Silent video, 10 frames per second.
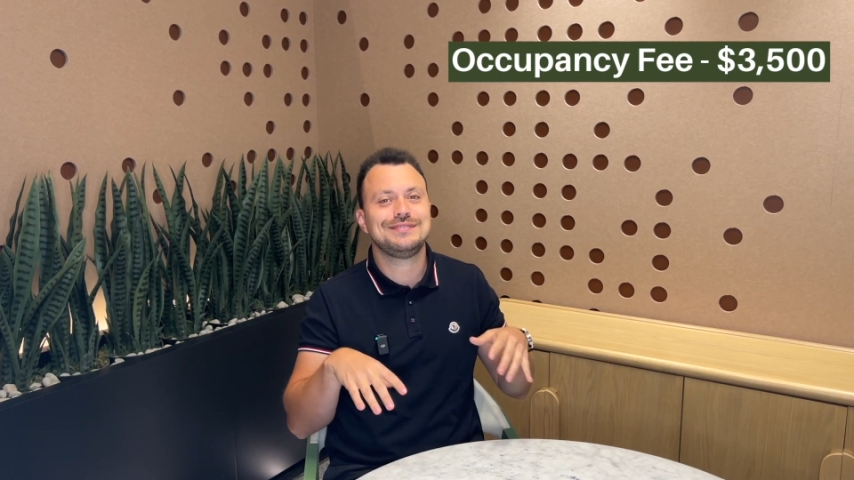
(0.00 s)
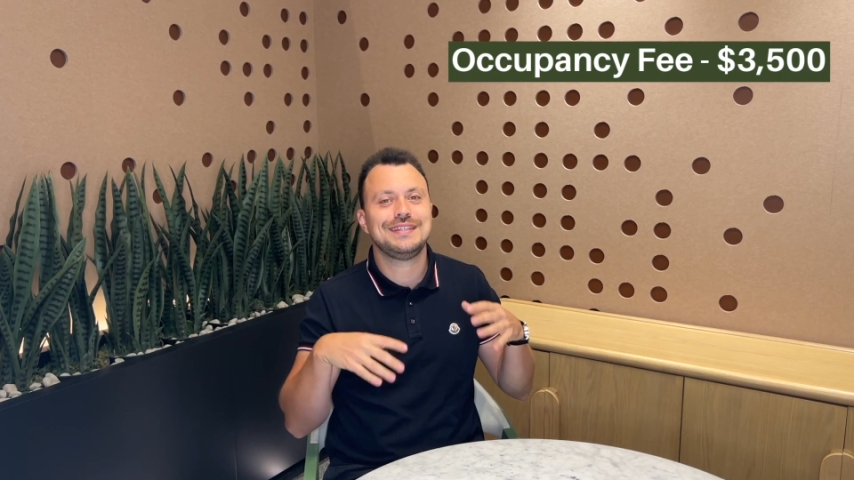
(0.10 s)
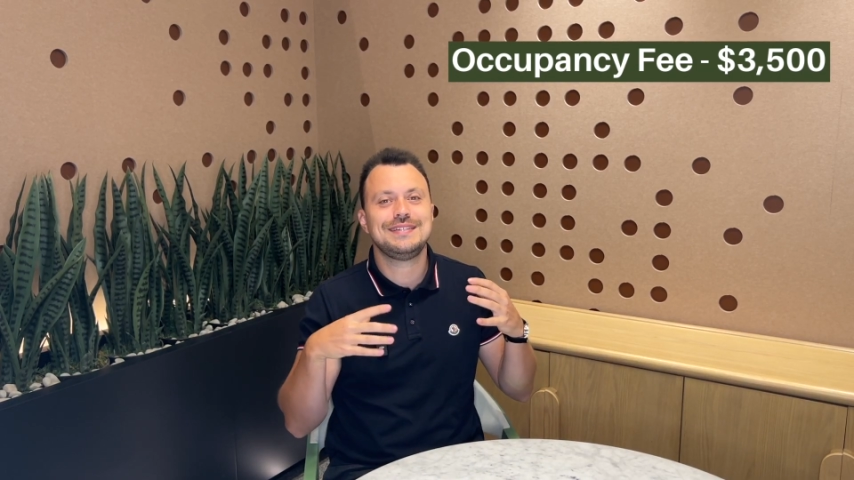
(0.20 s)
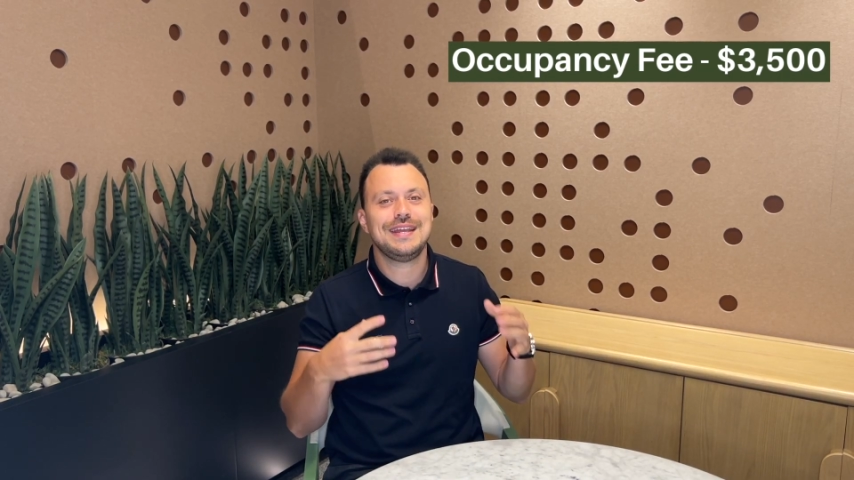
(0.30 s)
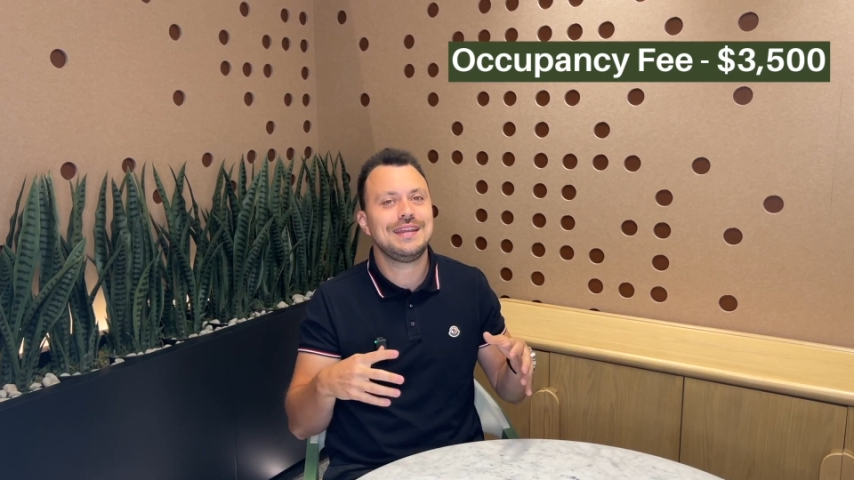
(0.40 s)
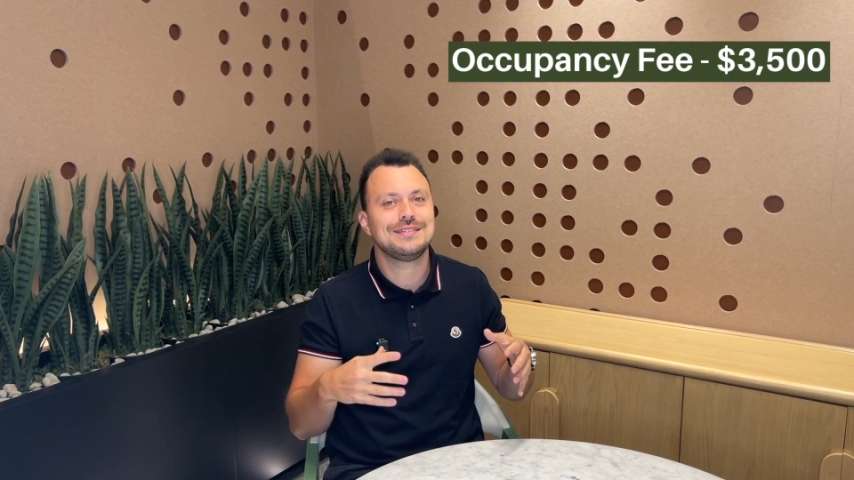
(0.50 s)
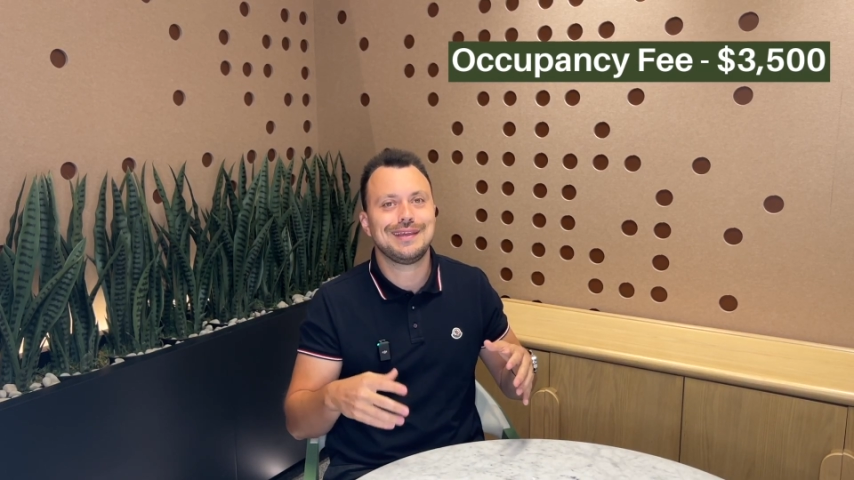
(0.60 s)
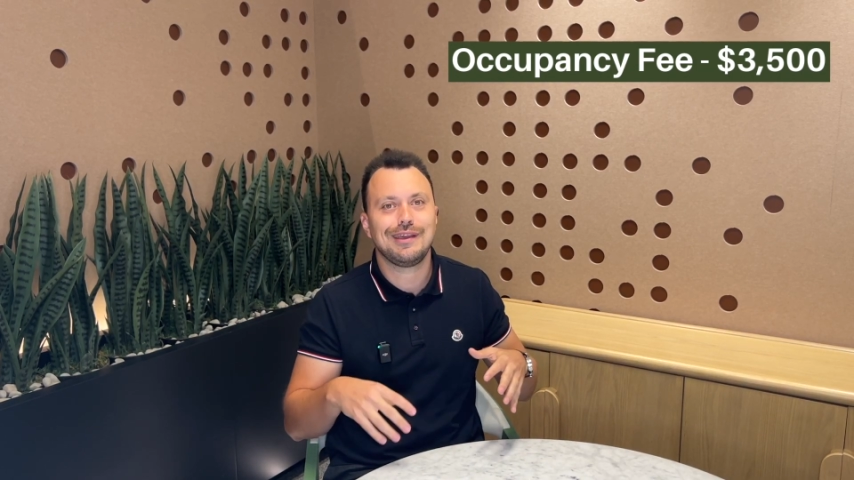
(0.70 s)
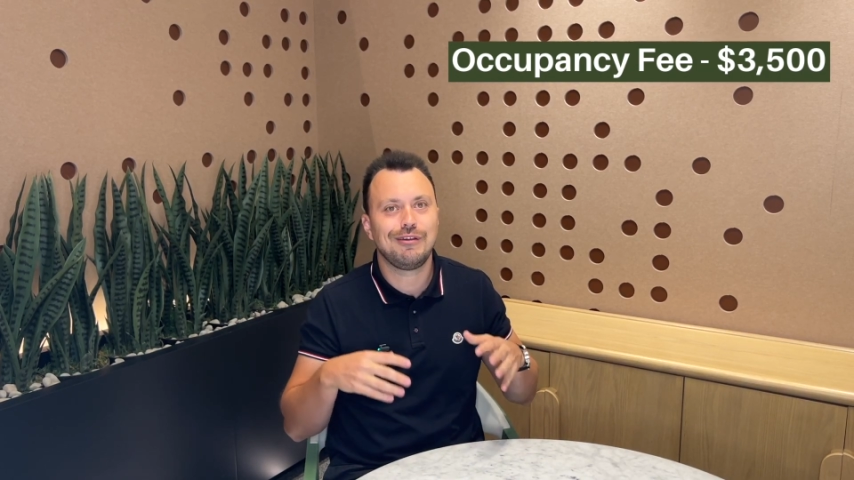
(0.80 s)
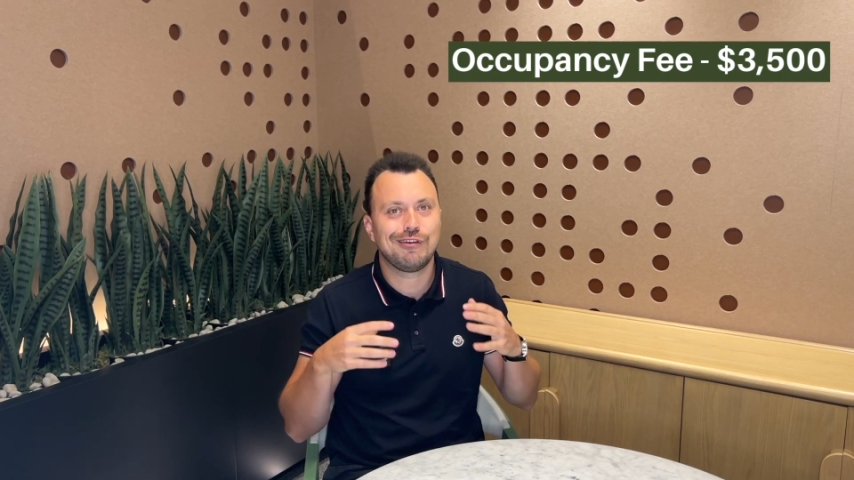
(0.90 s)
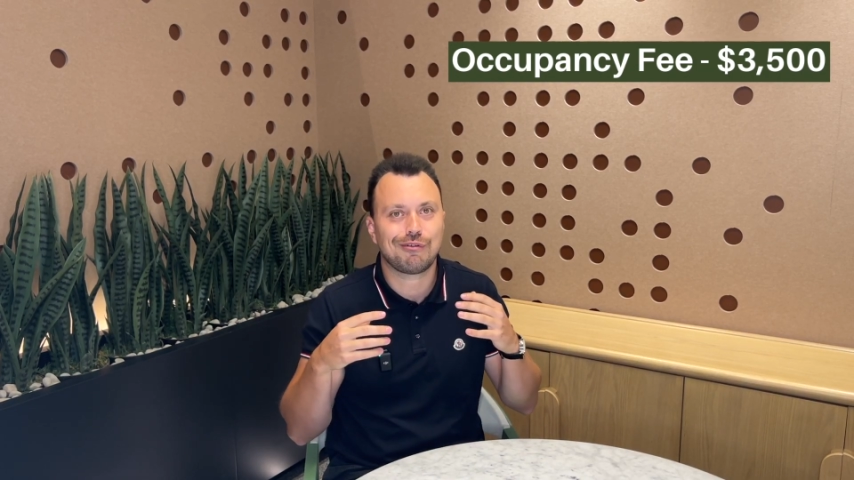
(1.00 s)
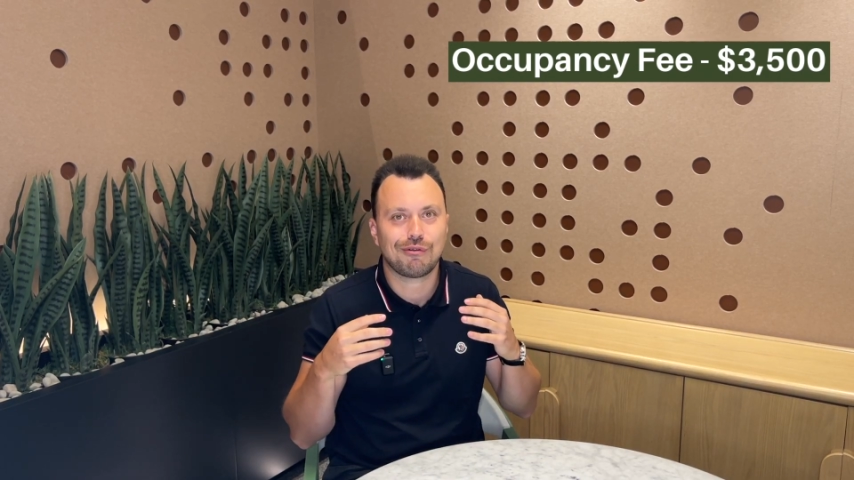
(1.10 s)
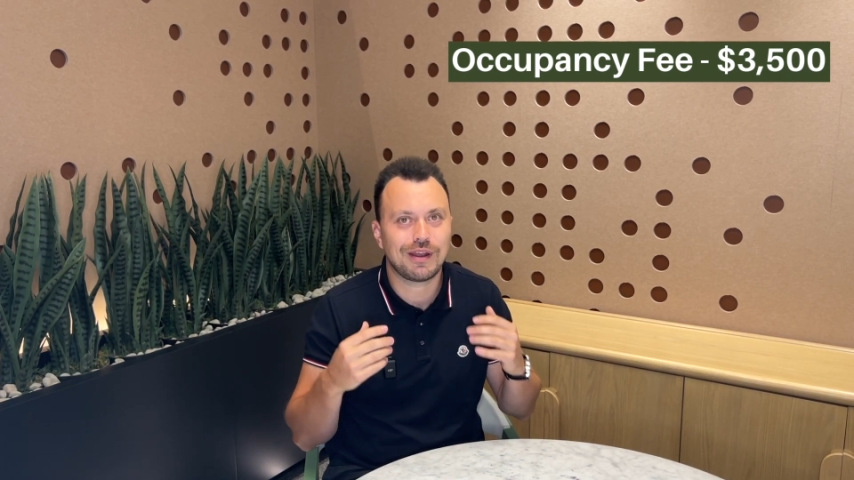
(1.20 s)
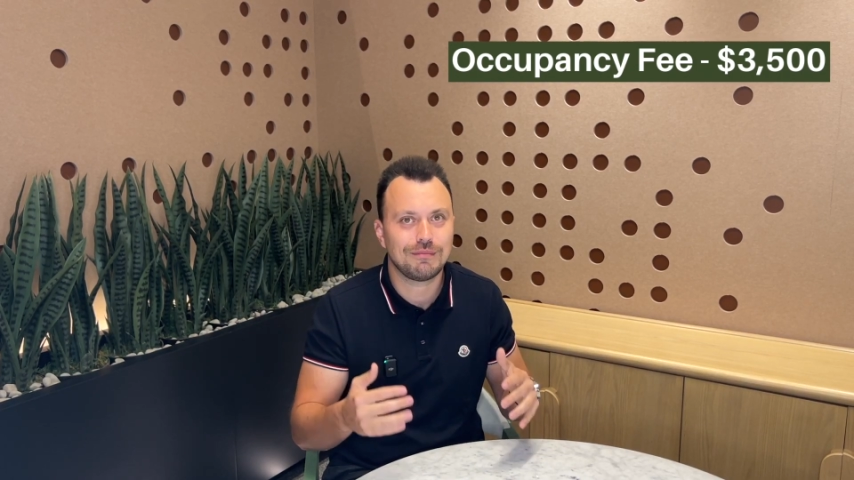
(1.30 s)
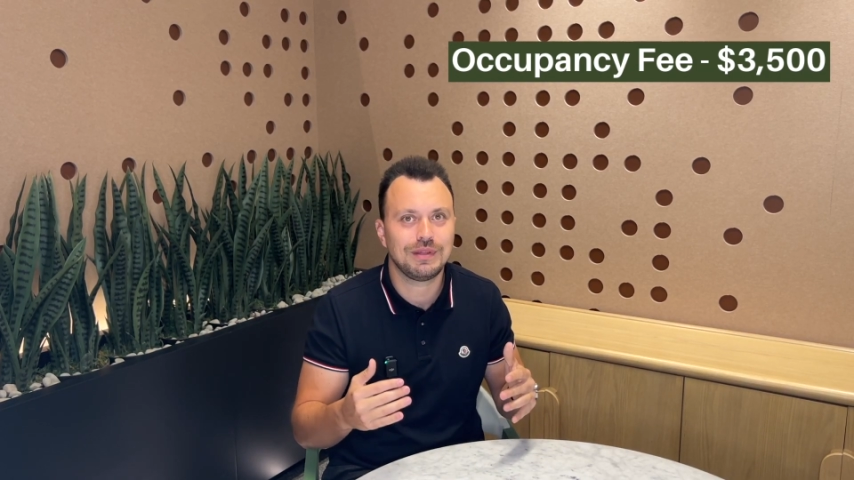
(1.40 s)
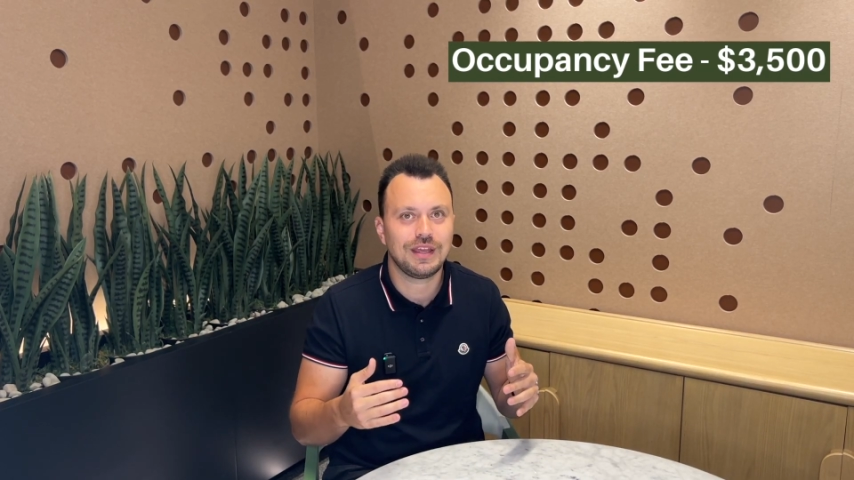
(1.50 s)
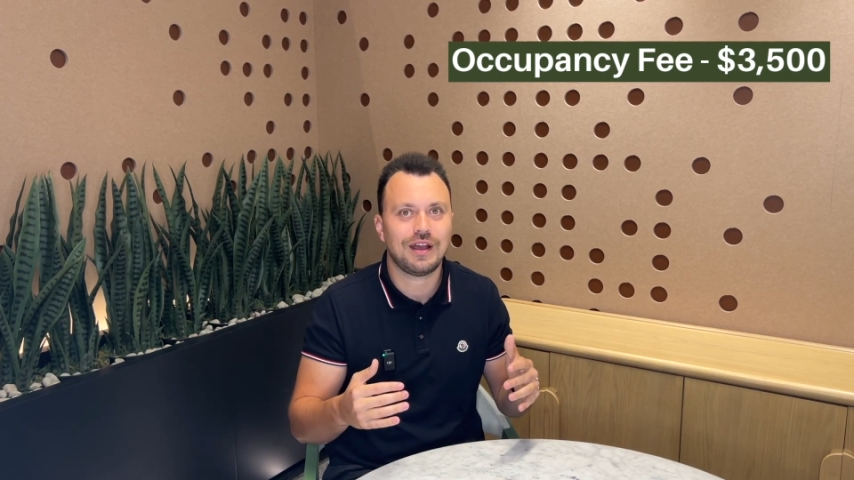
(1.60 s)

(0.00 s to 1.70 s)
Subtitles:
today's incredibly